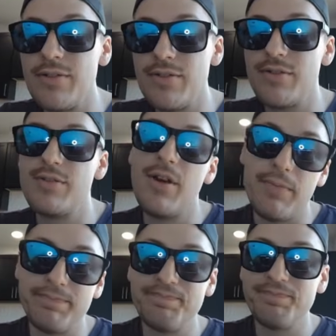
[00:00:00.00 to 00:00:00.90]
So,
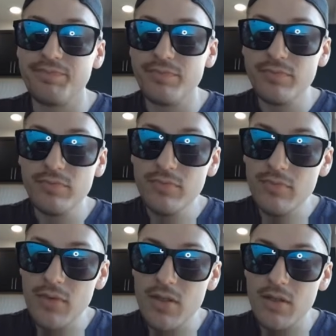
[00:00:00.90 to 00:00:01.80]

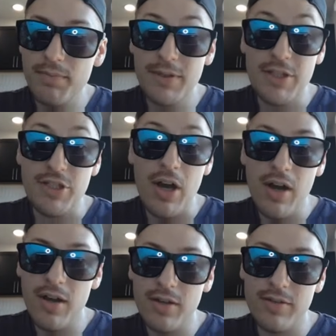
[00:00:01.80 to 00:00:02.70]
but the
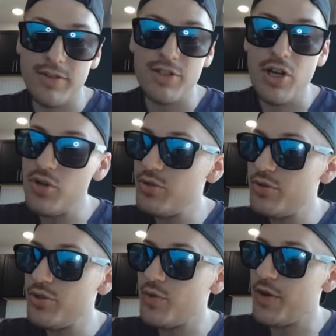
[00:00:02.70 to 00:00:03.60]

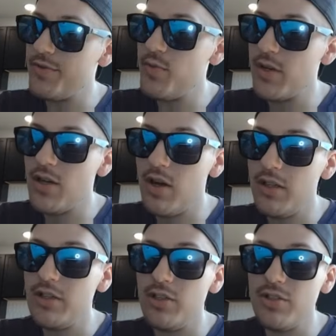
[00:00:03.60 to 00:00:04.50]
Doge, whatever you want to call
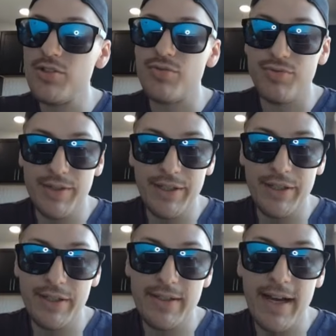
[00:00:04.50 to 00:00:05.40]
it, looks really
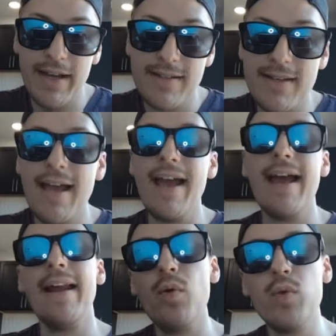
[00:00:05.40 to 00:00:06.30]
good, guys.
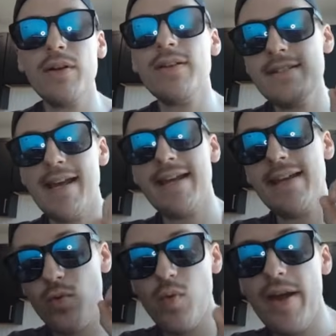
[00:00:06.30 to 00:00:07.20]
And I wouldn't take
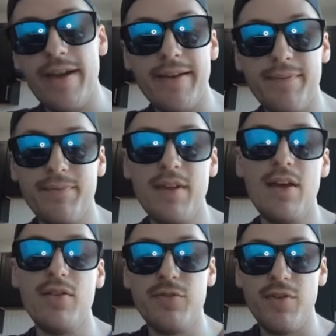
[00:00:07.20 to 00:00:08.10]
it away
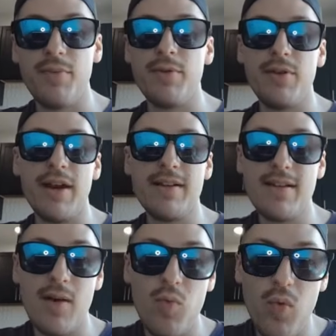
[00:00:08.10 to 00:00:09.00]
from you guys.
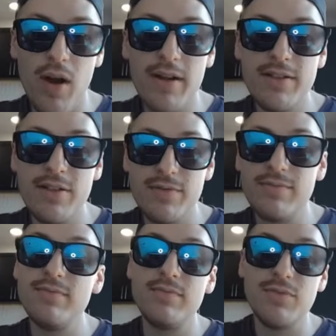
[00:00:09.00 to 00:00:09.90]
I want to
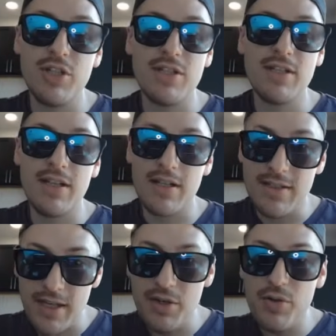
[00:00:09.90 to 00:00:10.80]
just
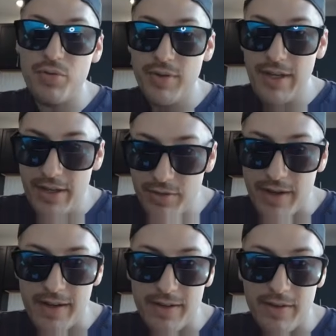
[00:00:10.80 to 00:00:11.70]
continue to
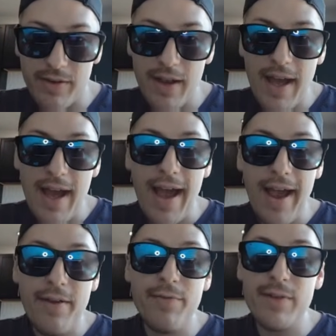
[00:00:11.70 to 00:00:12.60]
reiterate here,
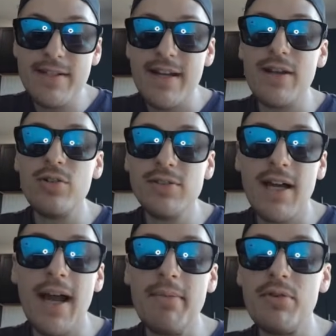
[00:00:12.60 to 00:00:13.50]
every single
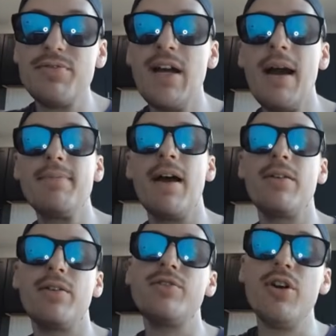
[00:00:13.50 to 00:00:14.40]
time you've topped
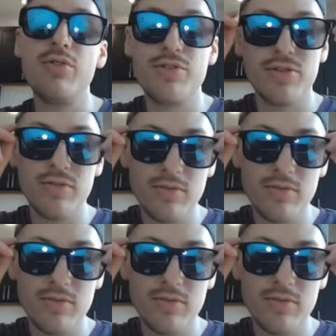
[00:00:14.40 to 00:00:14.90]
out on Doge,